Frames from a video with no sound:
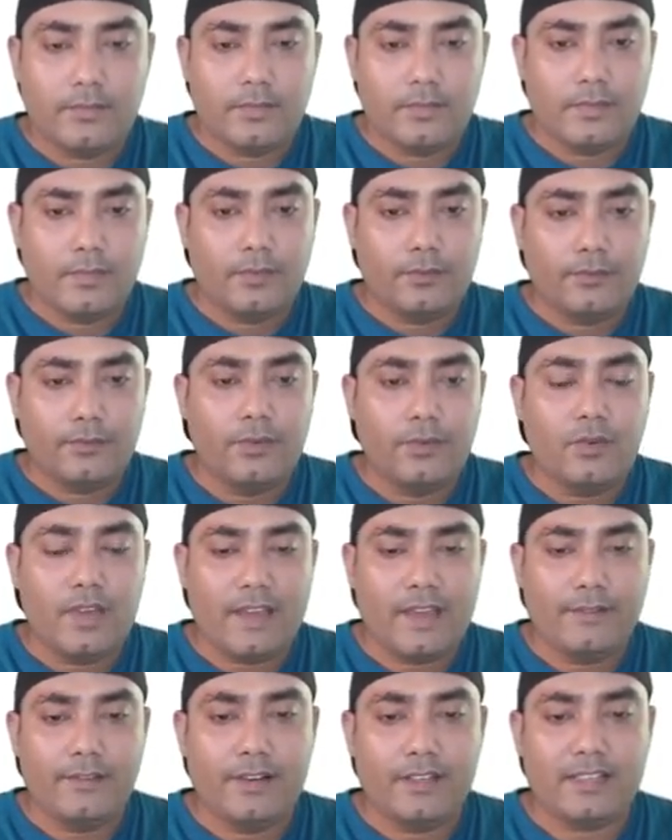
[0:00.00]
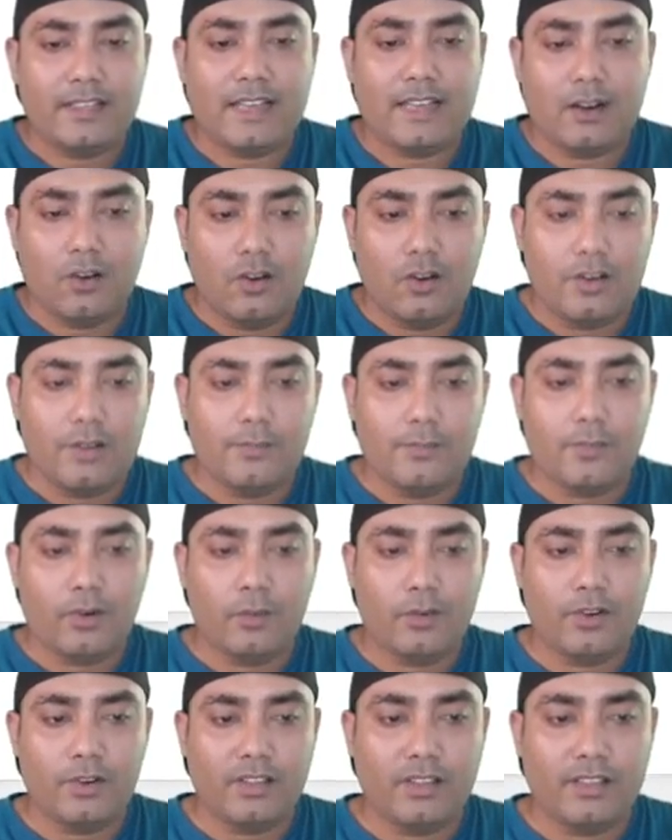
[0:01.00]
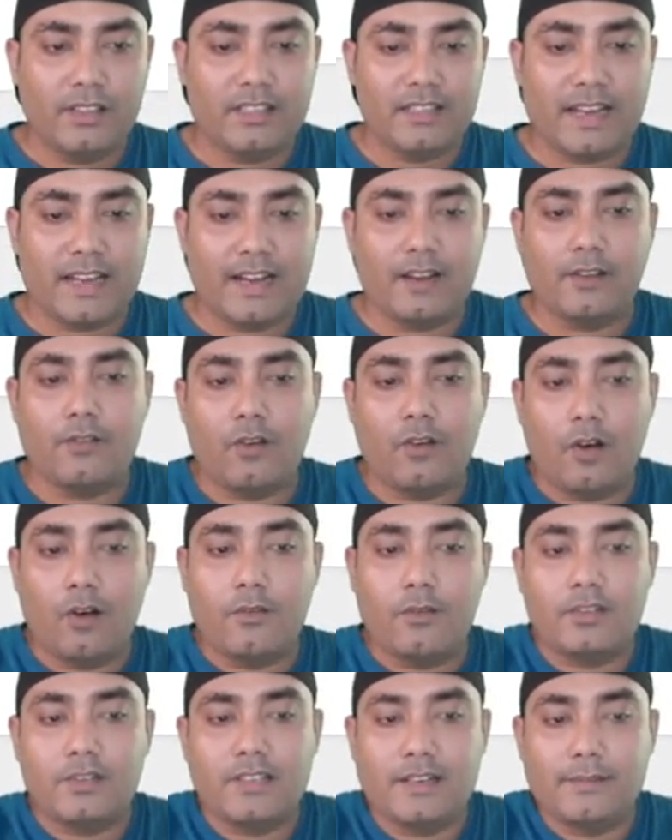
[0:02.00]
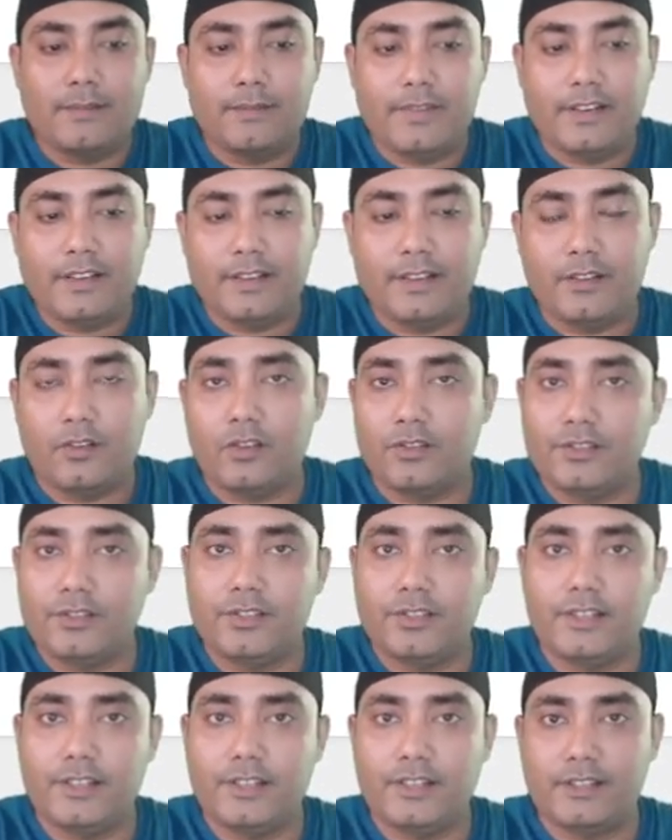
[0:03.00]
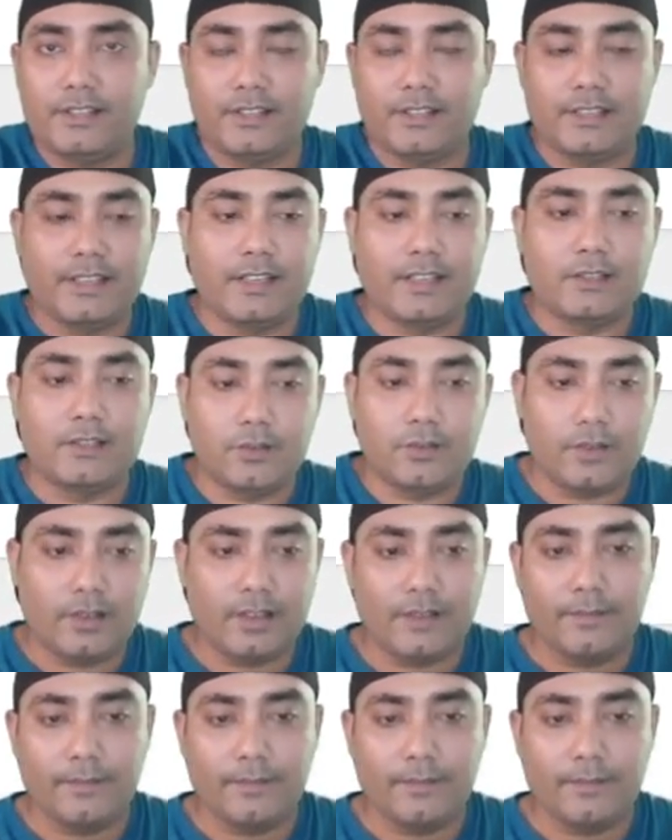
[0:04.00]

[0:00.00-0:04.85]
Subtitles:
few affiliates are only promoting these kind of offers and bringing consistent sales, okay.